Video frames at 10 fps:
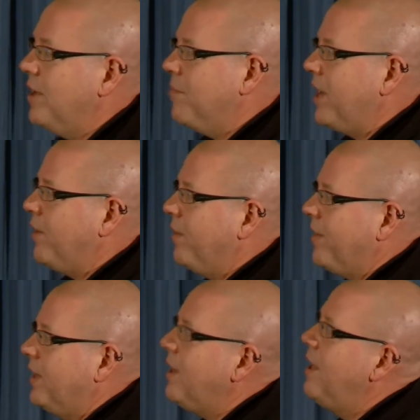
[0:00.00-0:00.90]
embedded with
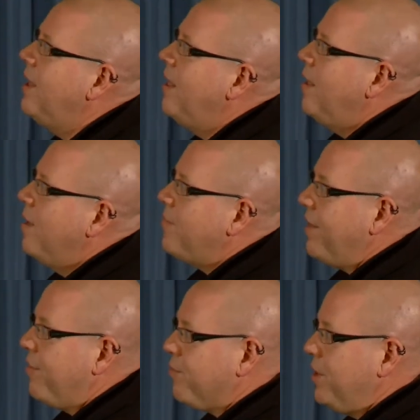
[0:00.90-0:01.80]
it. By
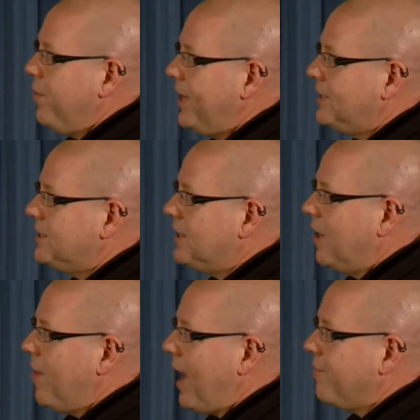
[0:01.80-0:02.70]
3 weeks
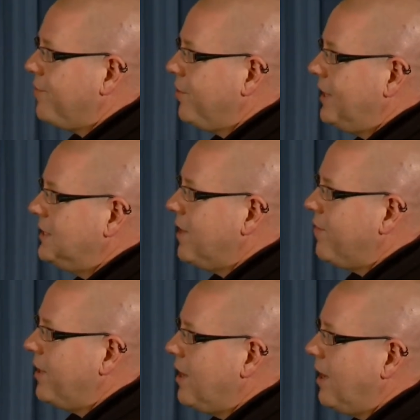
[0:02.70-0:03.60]
after he's
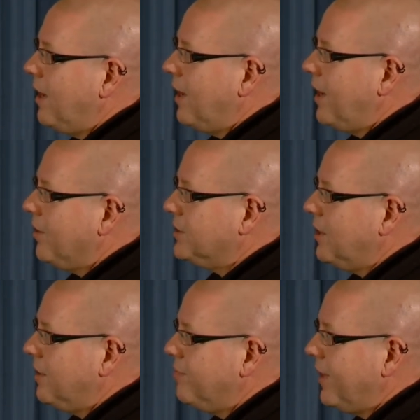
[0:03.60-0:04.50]
given an
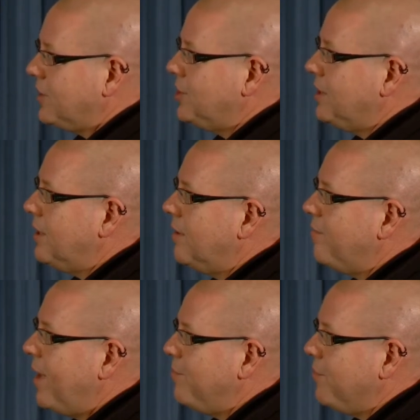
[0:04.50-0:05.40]
aerosol infection
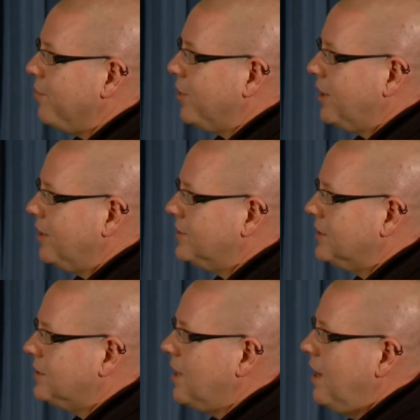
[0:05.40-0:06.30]
of M.
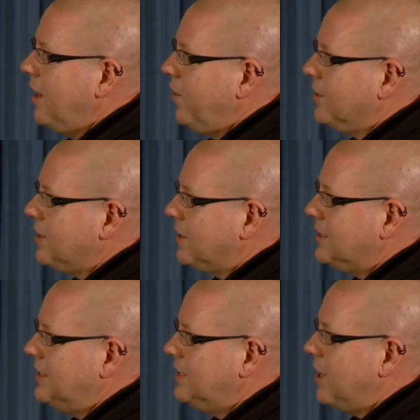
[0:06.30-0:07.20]
tuberculosis, you can start to
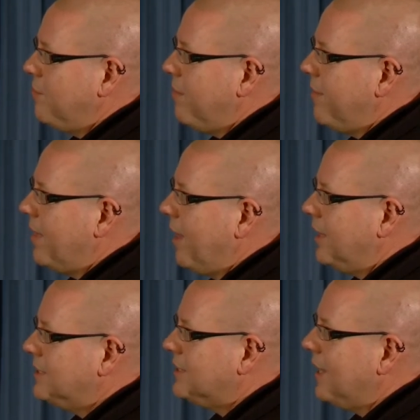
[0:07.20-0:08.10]
see some
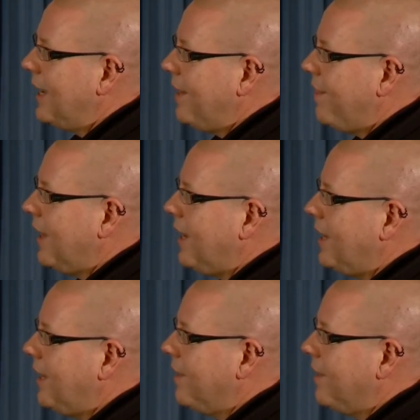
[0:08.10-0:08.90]
slight thickening